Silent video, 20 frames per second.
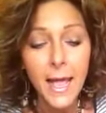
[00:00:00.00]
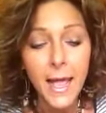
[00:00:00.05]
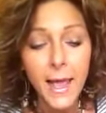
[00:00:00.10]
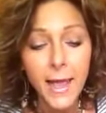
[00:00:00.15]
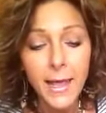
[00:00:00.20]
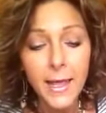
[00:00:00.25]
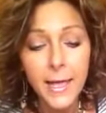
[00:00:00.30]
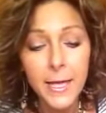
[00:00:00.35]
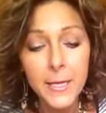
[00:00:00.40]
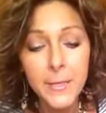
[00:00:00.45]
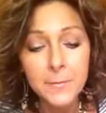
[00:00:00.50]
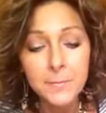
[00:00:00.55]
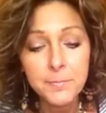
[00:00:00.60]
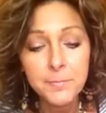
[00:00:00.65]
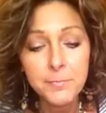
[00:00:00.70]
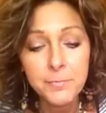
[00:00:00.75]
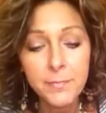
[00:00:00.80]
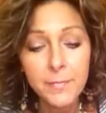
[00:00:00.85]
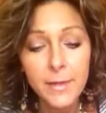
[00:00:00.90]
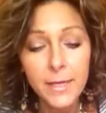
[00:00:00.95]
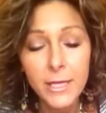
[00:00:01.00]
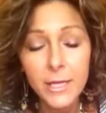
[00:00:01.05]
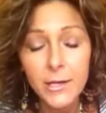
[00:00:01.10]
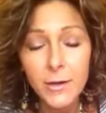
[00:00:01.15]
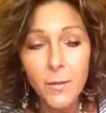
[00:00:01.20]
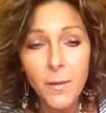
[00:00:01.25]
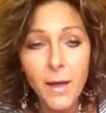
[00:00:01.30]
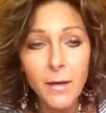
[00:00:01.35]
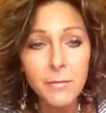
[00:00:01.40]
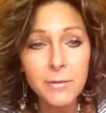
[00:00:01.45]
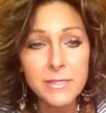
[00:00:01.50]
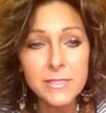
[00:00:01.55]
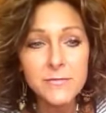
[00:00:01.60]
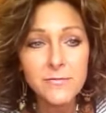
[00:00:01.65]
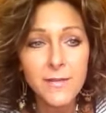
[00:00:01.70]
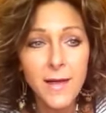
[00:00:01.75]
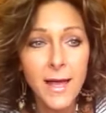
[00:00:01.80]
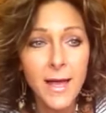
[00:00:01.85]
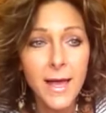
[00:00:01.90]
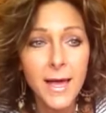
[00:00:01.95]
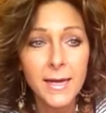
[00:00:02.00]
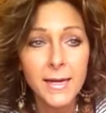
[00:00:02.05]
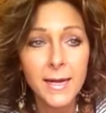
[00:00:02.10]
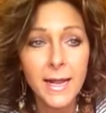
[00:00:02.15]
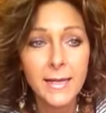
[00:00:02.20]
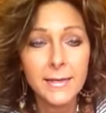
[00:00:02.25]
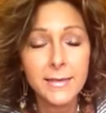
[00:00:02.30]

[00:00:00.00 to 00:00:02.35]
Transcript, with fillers: And, you know, I was fine and I